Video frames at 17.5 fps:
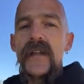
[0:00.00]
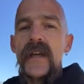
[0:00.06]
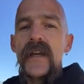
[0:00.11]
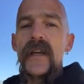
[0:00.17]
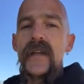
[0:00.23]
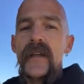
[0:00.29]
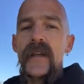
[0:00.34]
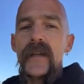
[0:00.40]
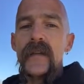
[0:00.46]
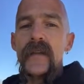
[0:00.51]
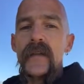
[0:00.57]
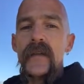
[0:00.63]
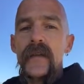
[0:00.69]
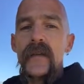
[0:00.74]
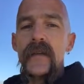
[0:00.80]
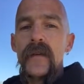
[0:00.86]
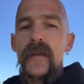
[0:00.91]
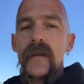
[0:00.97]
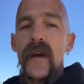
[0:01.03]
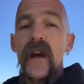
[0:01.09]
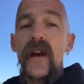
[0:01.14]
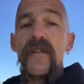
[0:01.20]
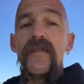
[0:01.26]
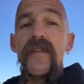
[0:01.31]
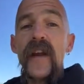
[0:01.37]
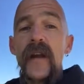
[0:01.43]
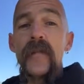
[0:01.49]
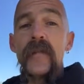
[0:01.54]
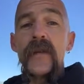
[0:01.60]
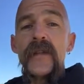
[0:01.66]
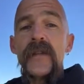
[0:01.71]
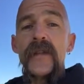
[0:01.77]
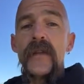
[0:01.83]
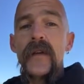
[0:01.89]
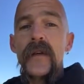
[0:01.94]
killing our
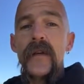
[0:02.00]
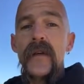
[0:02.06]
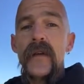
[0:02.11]
families,